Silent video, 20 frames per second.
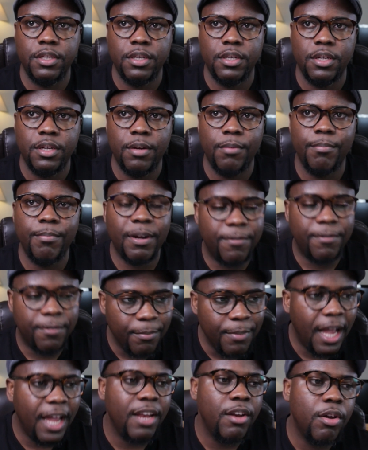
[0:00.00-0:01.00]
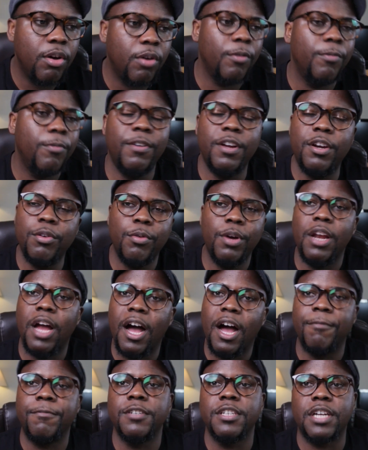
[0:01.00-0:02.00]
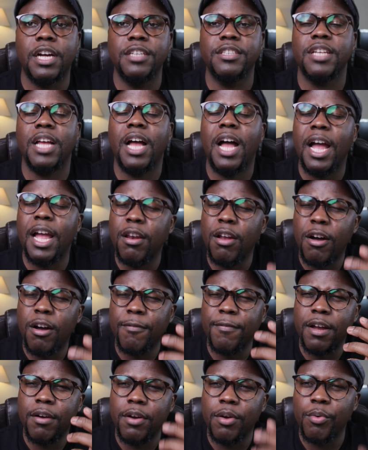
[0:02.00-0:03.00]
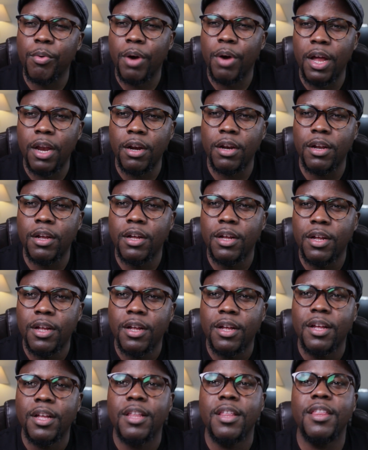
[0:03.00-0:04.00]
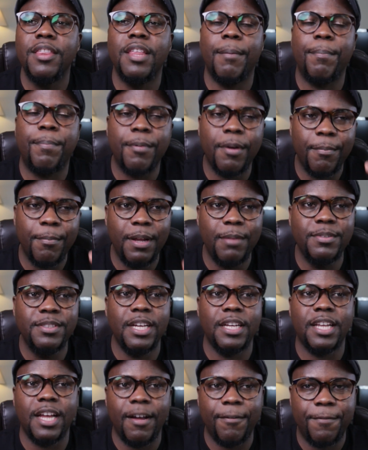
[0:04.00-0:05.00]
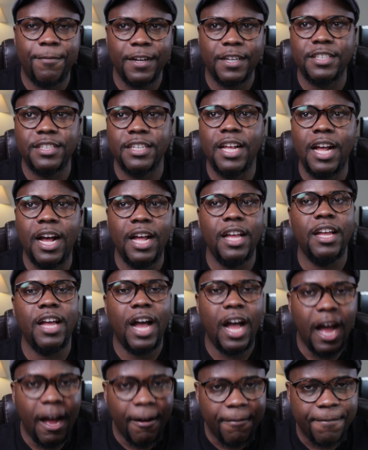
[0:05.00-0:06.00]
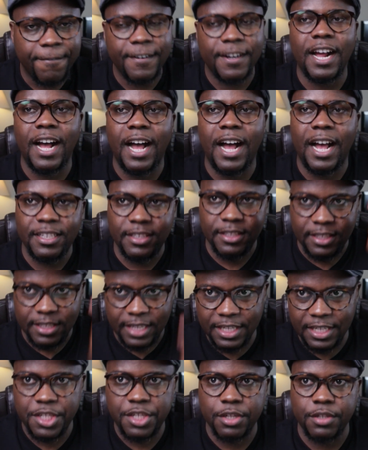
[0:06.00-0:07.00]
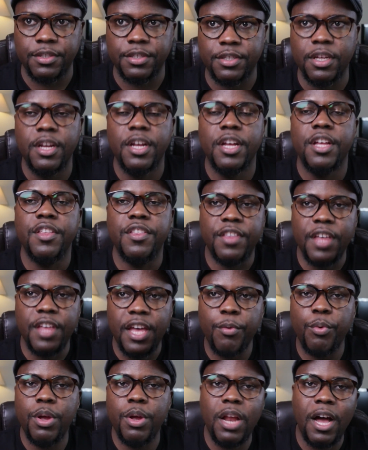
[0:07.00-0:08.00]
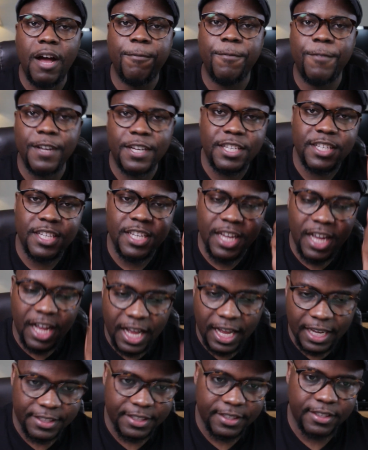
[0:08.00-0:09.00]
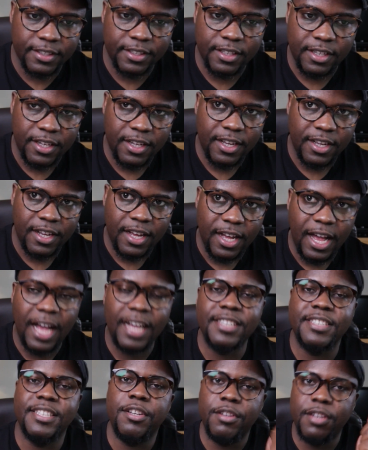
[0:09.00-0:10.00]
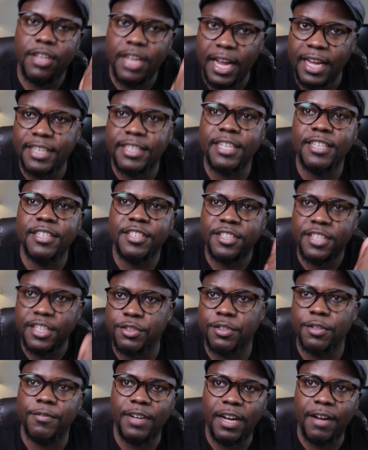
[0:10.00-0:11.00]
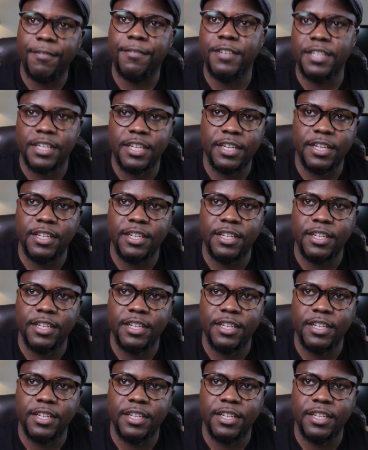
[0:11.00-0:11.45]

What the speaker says: But for me, I know very well Africans. I know very well the problems that are affecting Africa as nations. They will affect us as a United States of Africa.